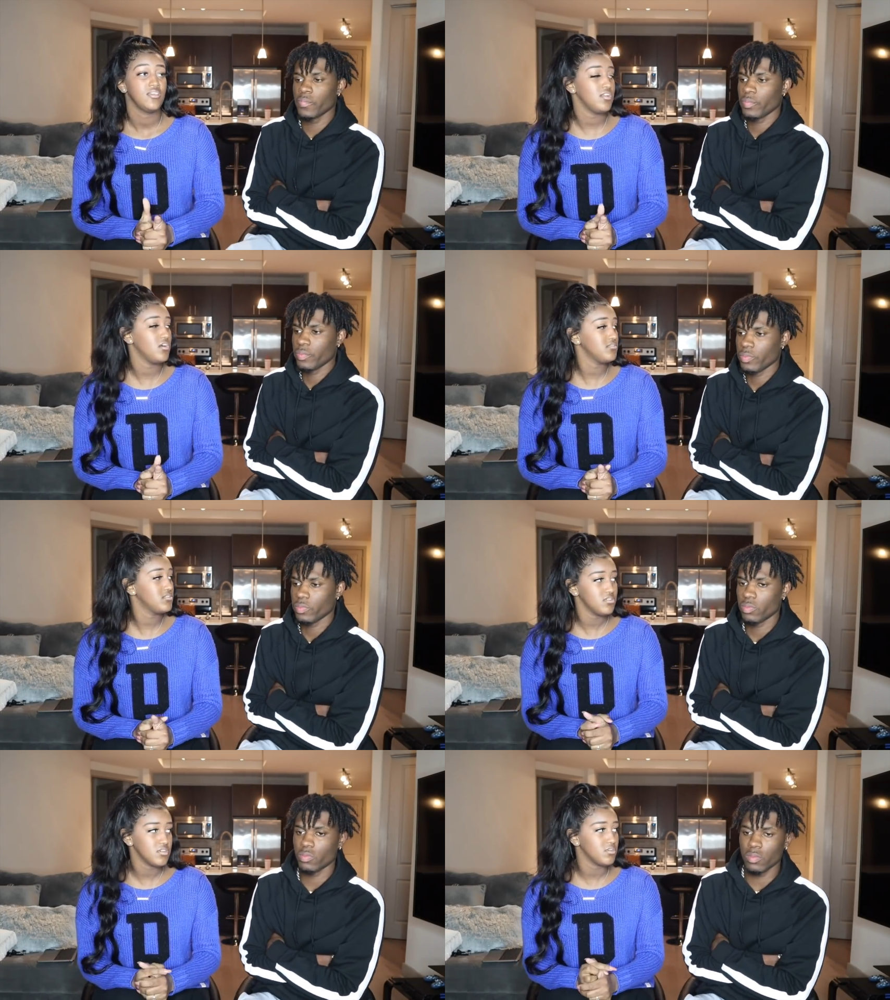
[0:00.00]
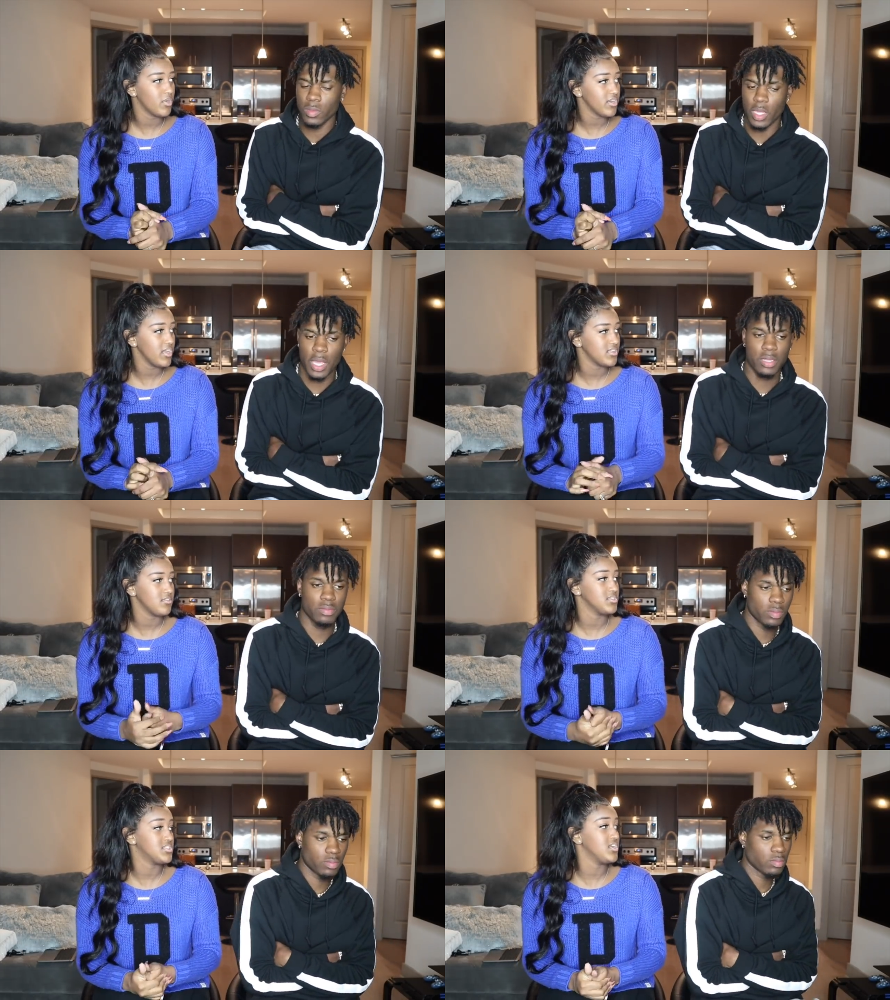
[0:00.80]
Speaker 1: You know, the work yeah.
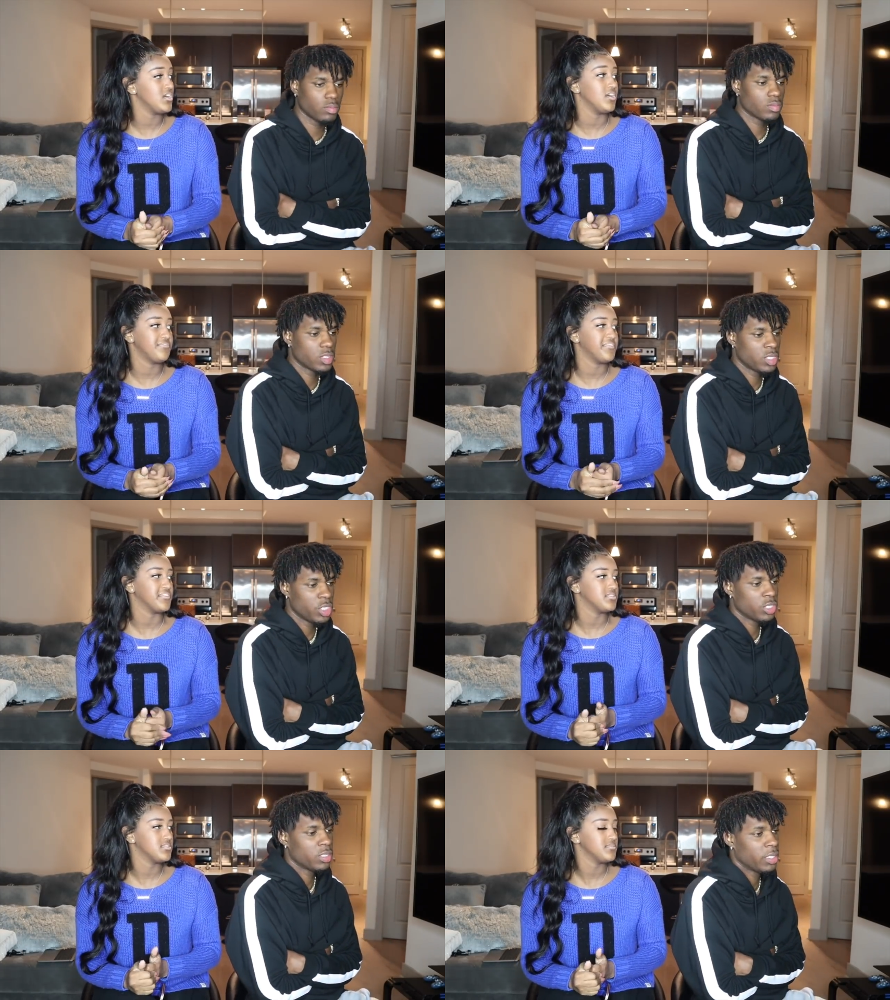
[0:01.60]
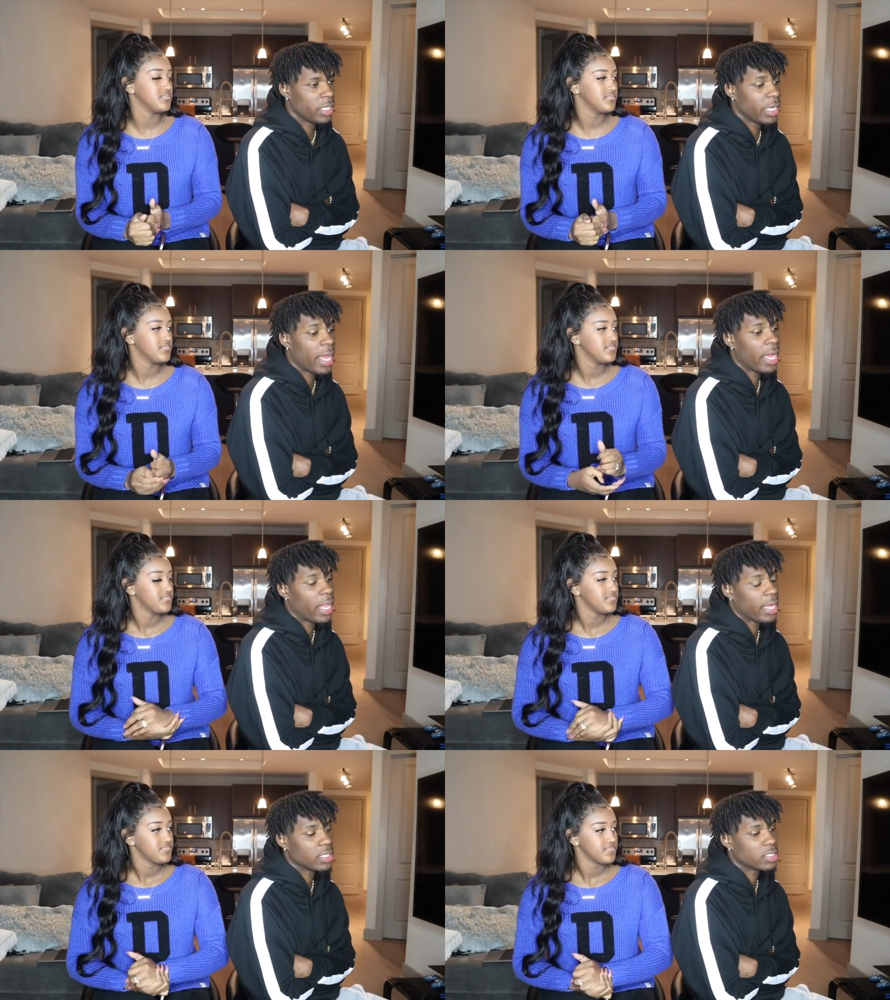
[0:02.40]
ethic was there at first.
Speaker 2: Then they
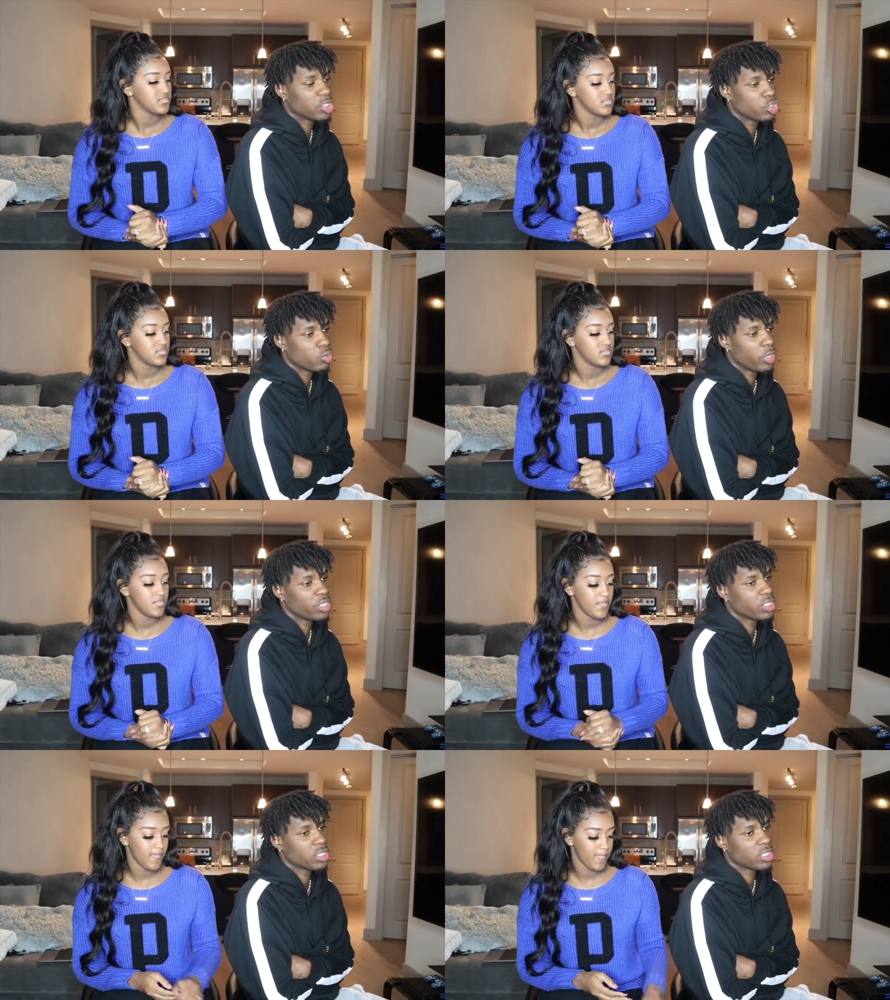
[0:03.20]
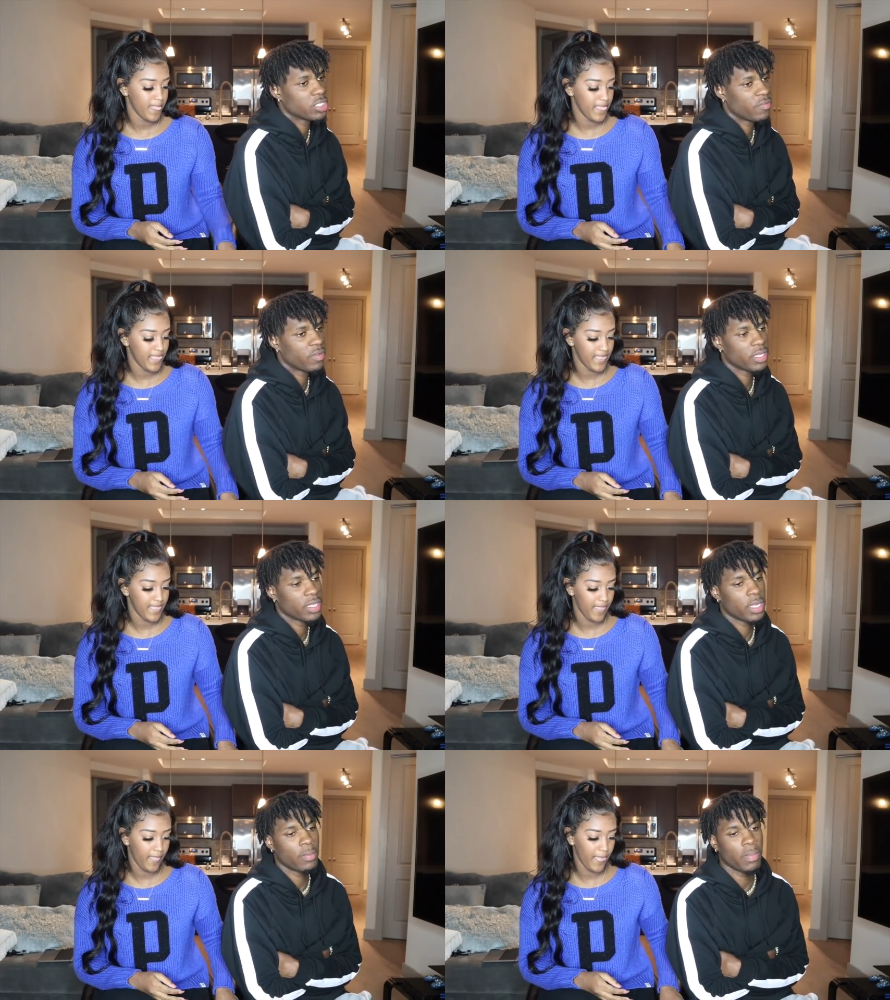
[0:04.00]
had like situations and stuff
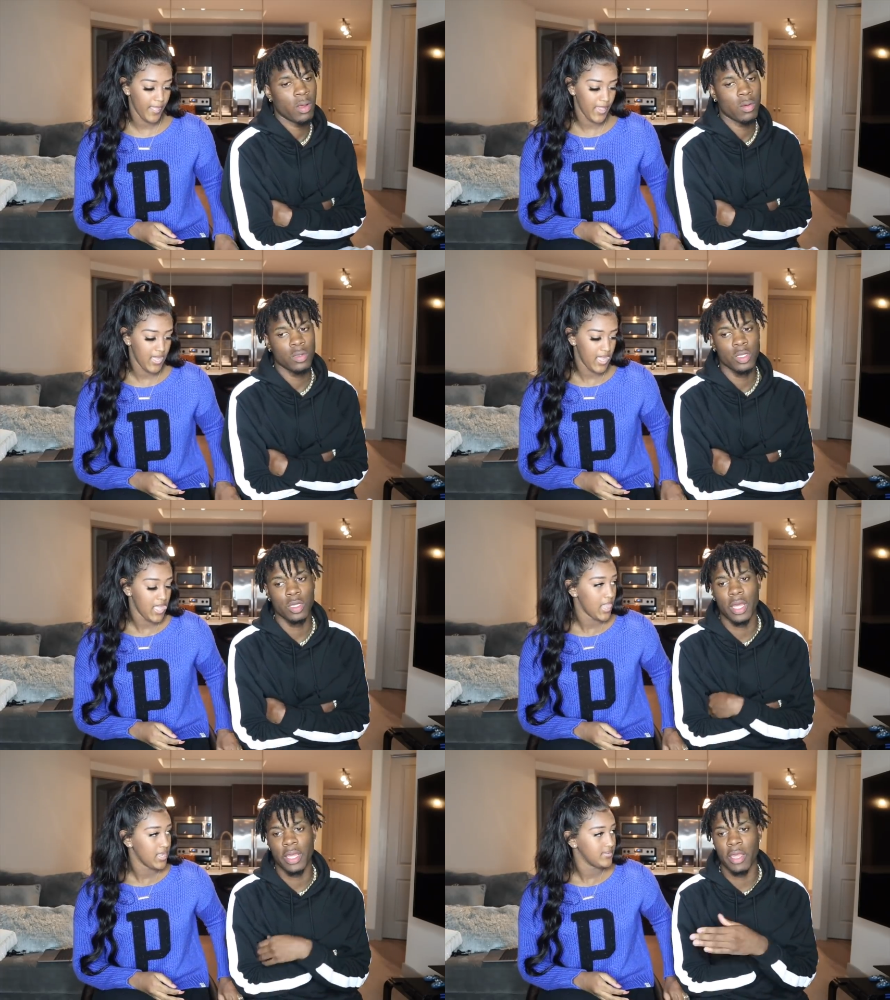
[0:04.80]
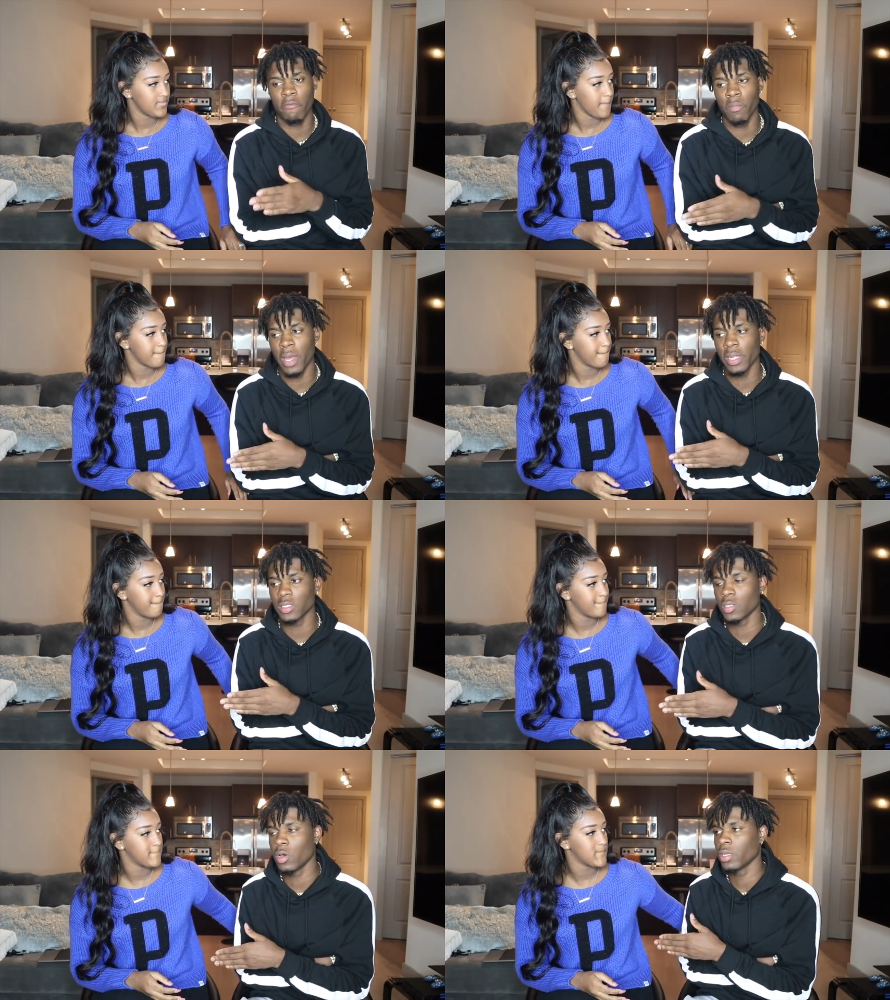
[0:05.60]
like that about, you know, like
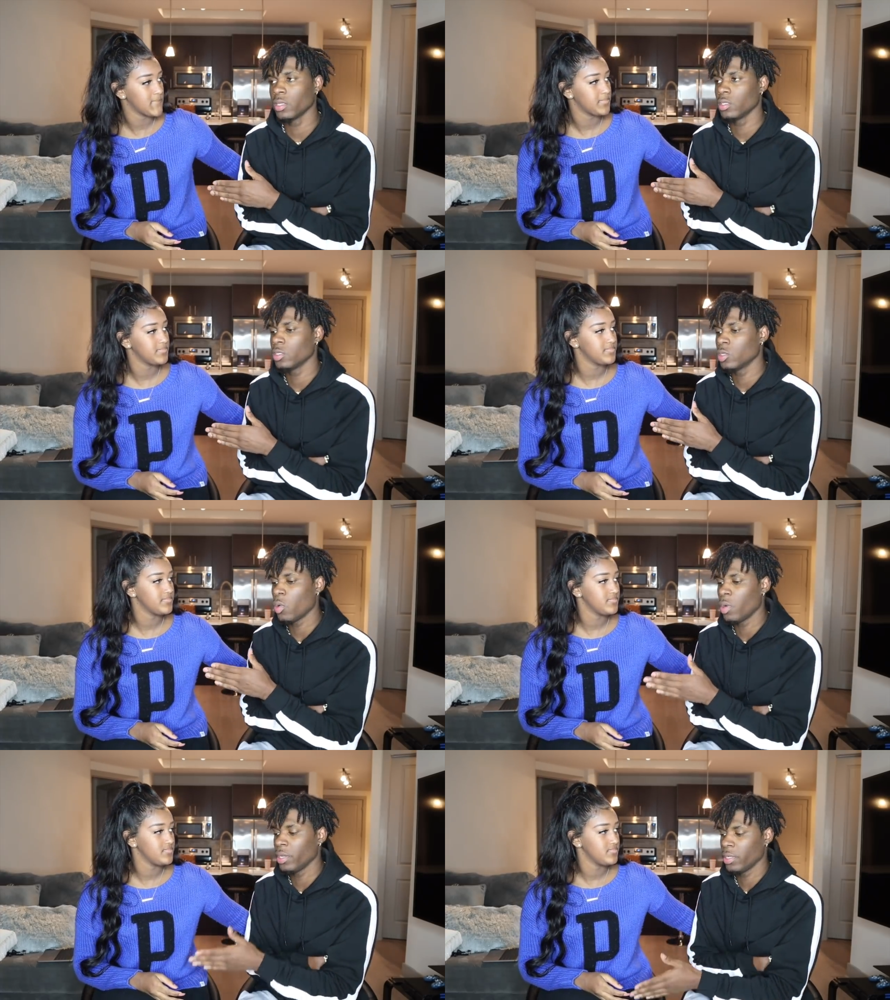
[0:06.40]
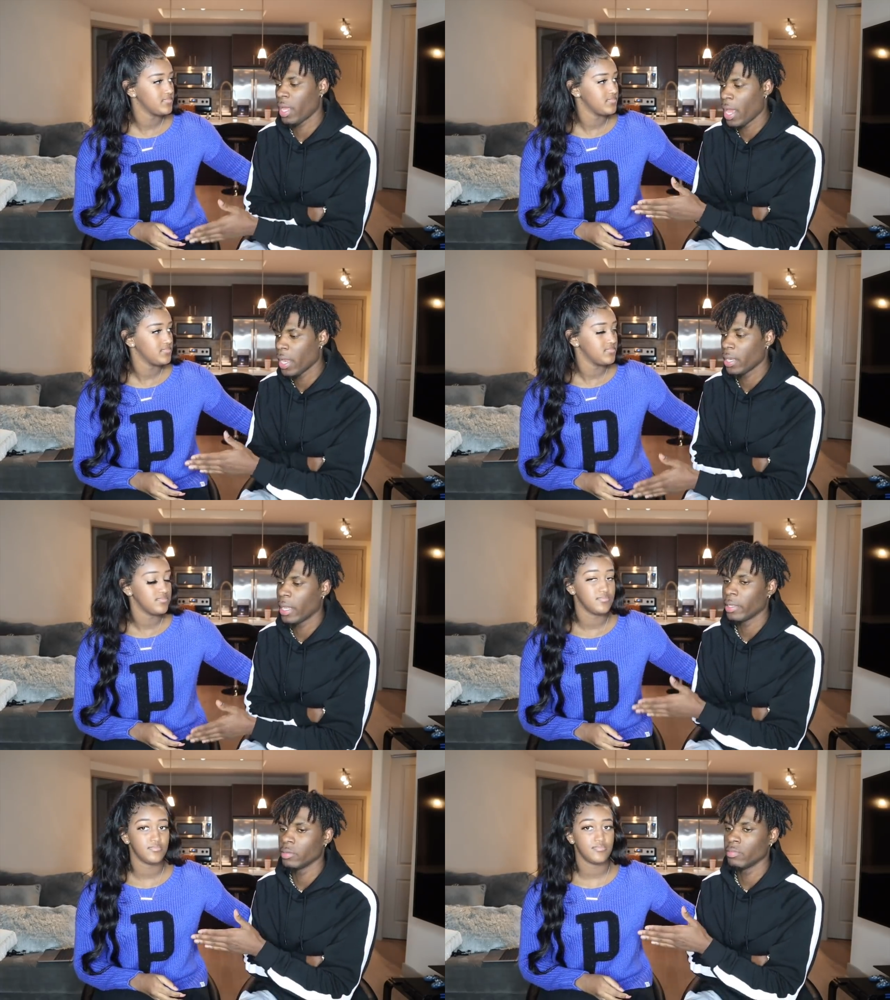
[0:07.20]
everybody started going at it,
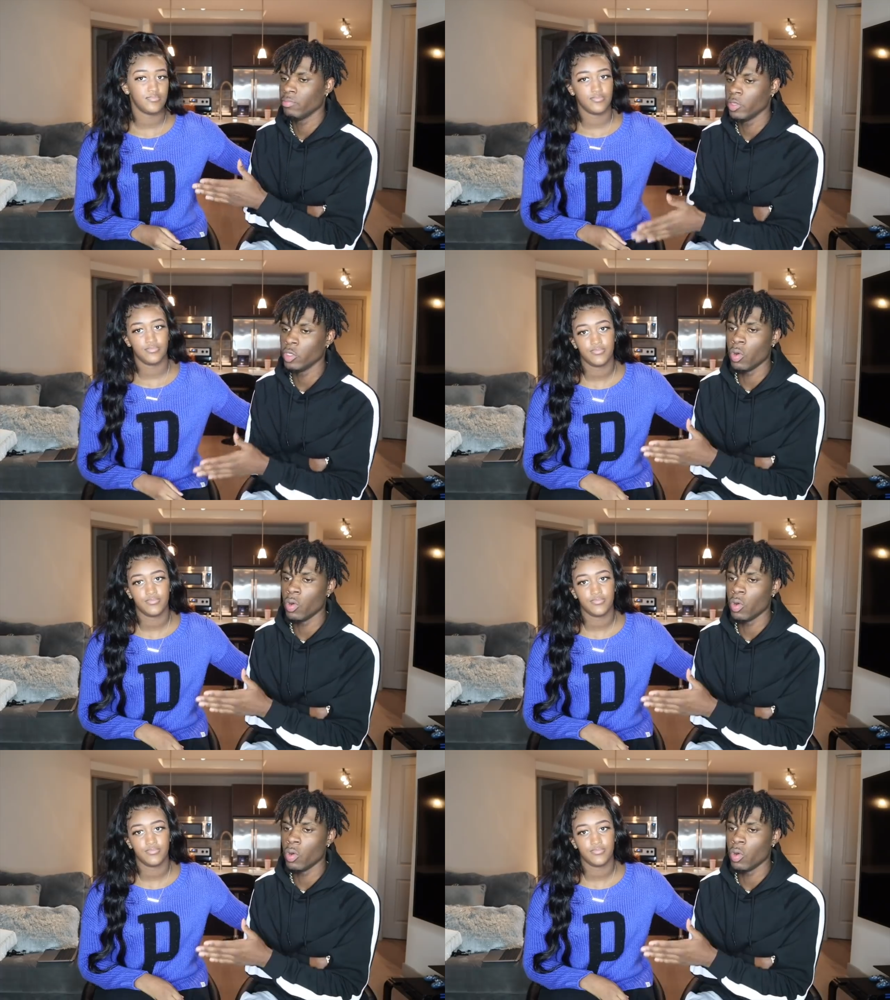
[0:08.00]
like we